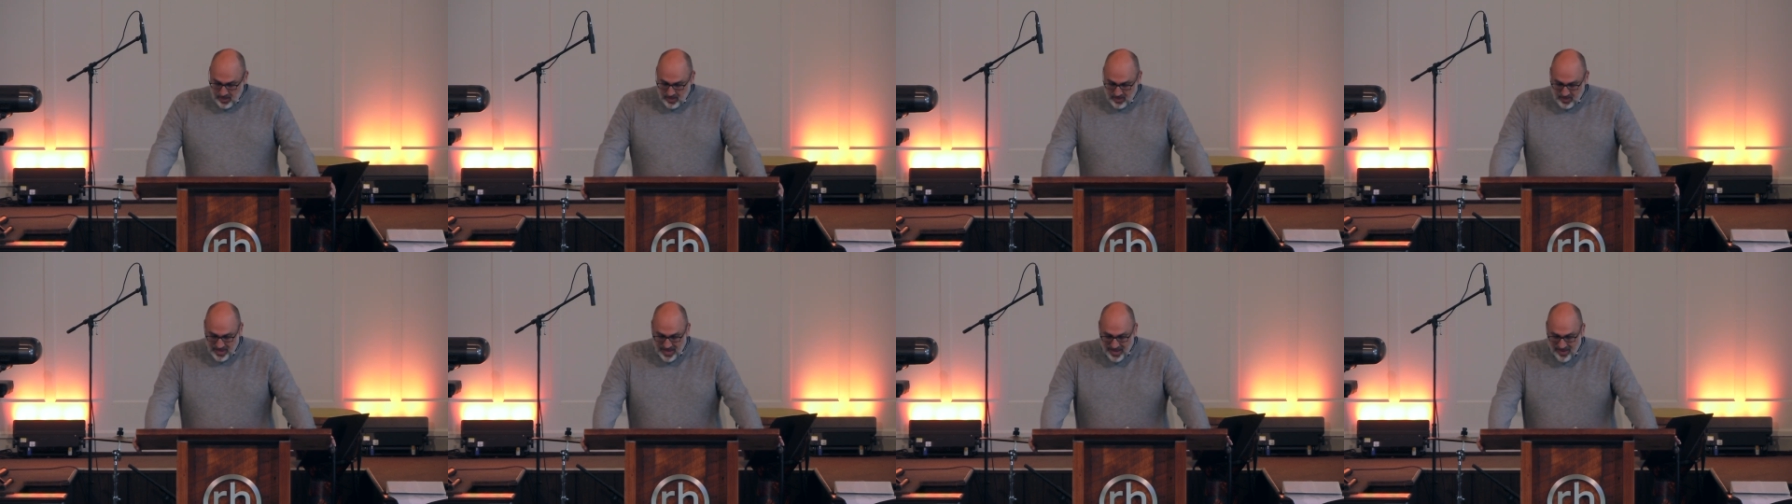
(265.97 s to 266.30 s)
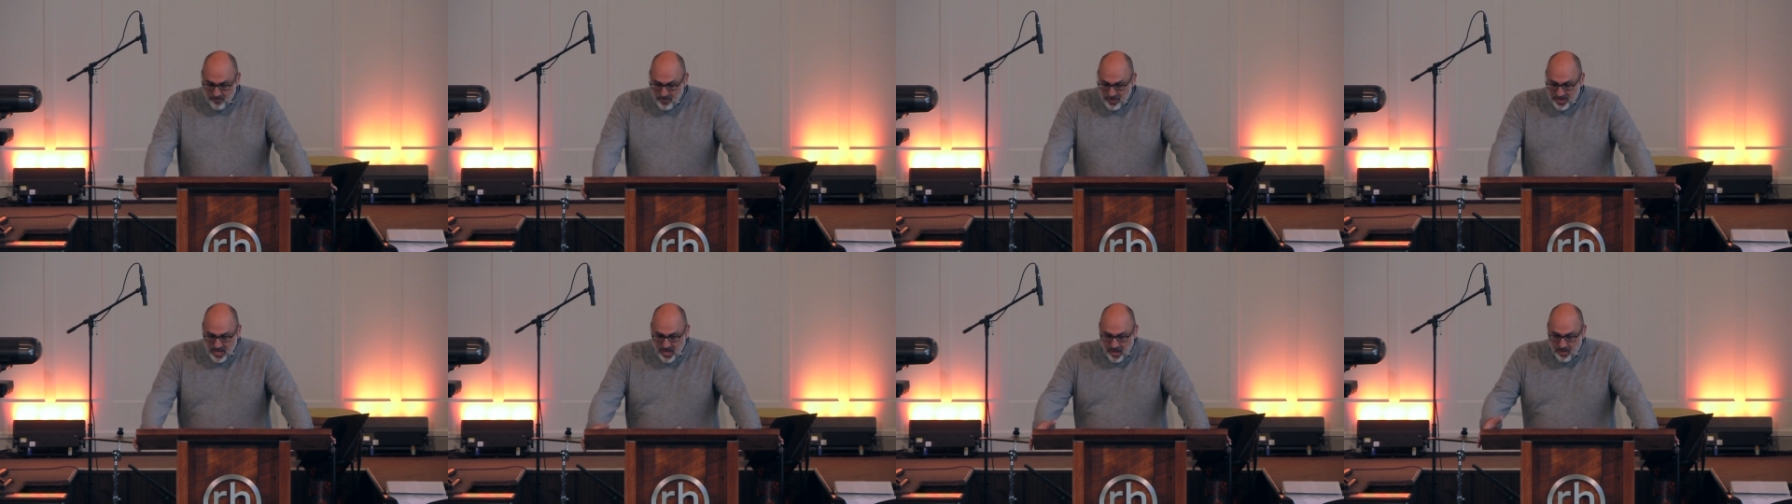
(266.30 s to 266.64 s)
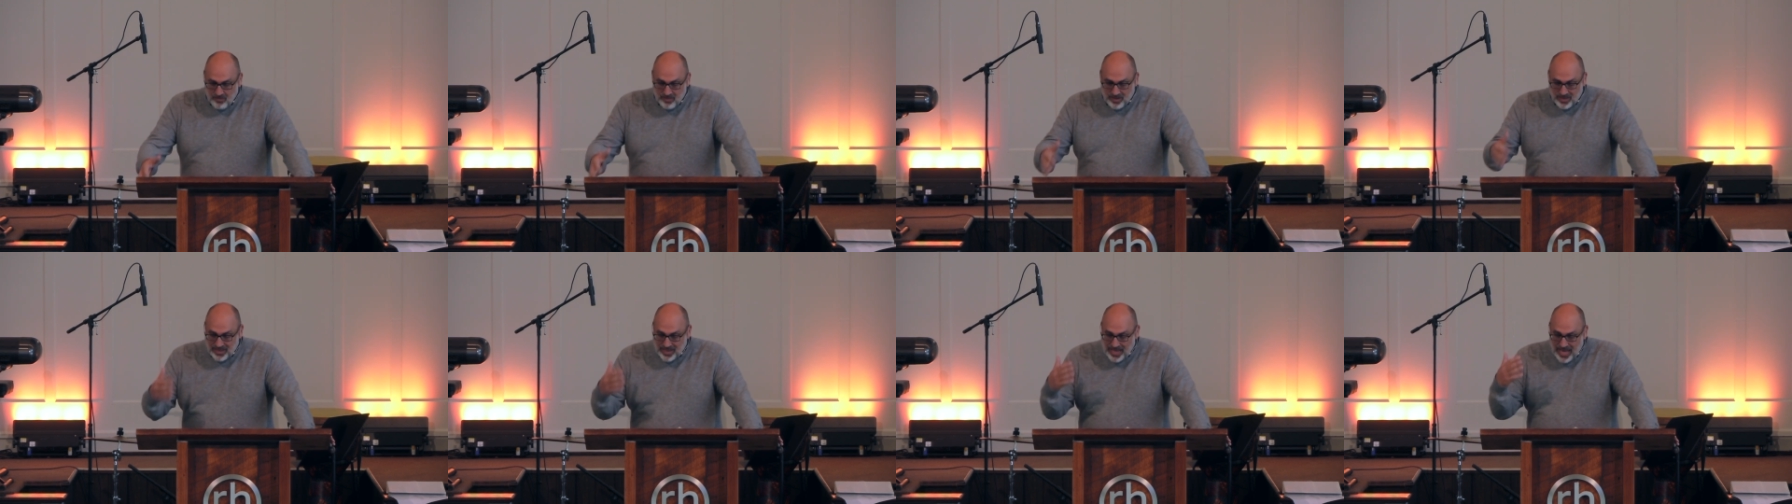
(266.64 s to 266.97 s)
They have
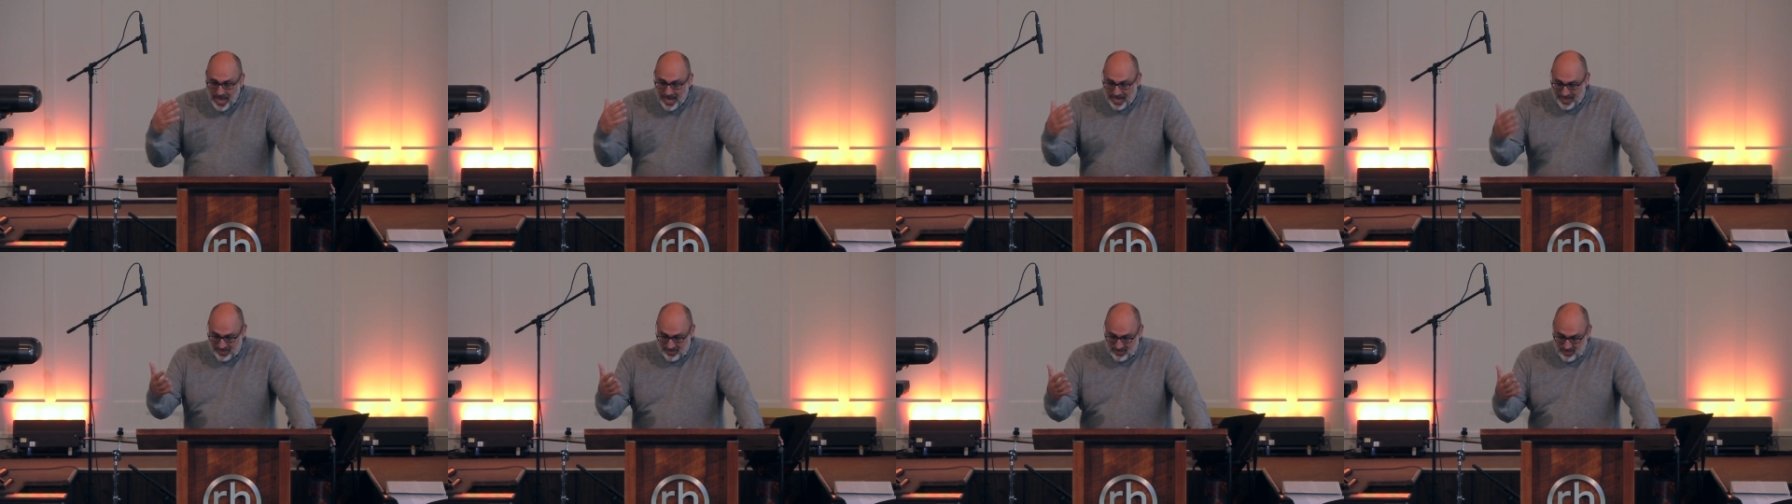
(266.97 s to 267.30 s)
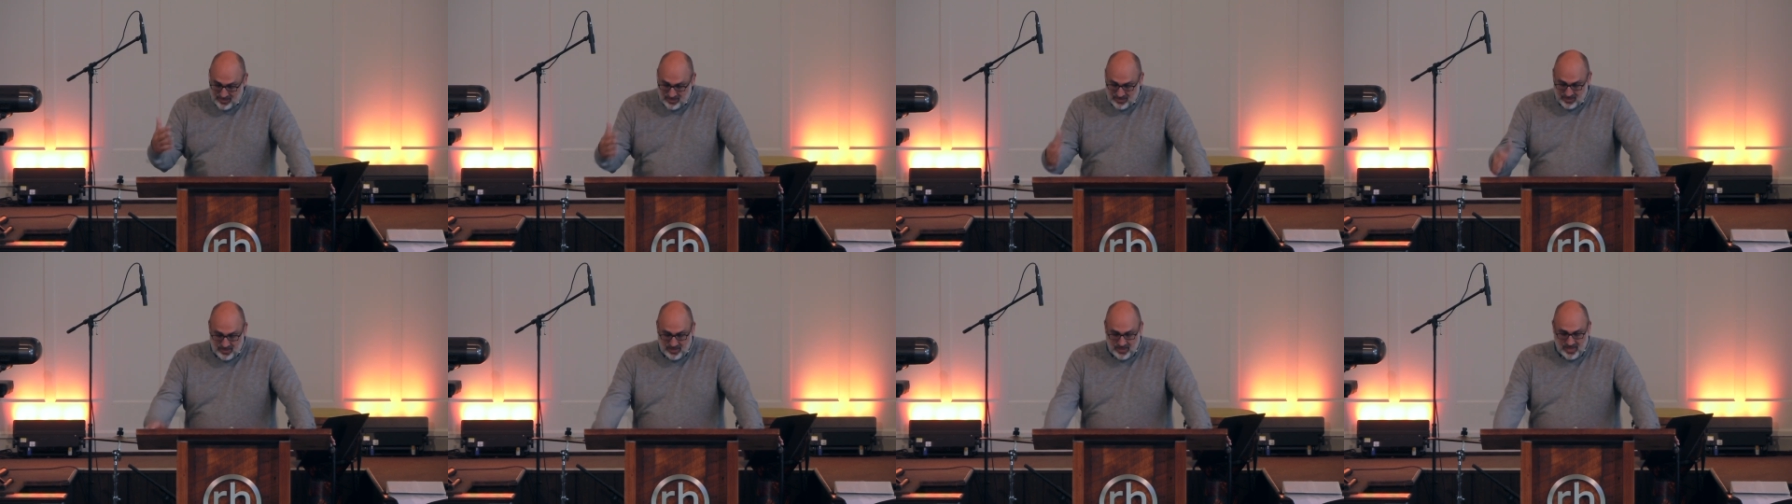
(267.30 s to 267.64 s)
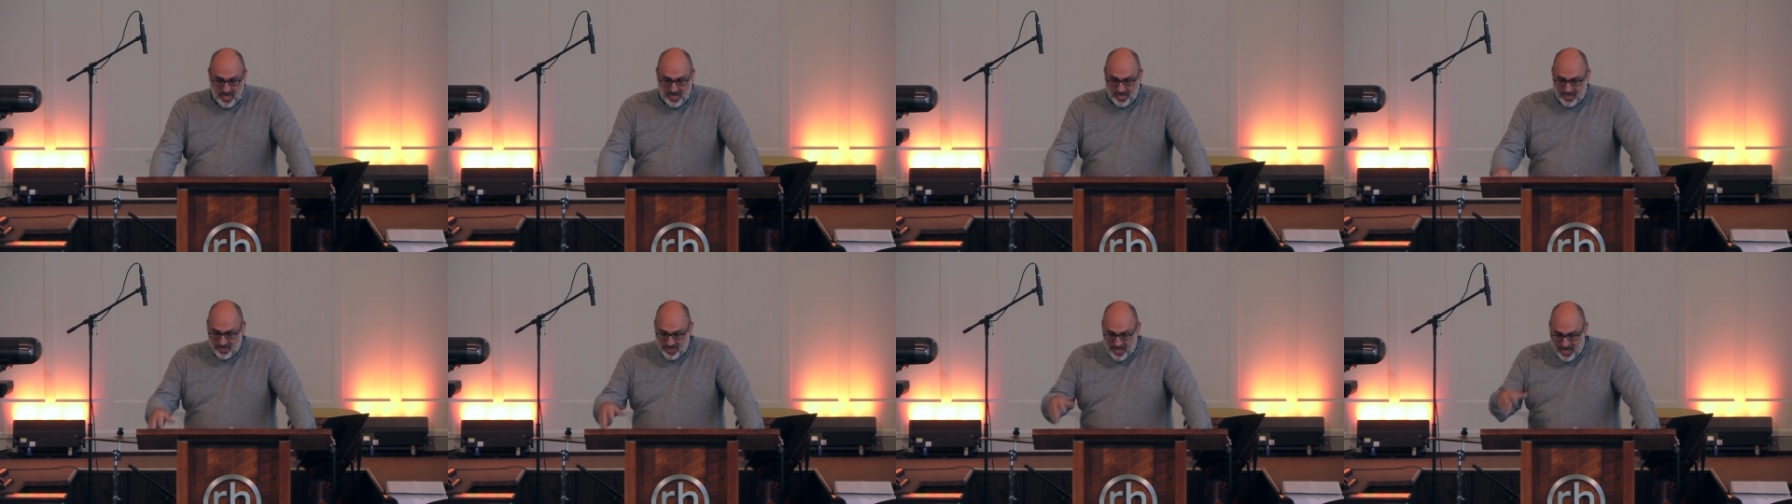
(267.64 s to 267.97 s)
become lights that,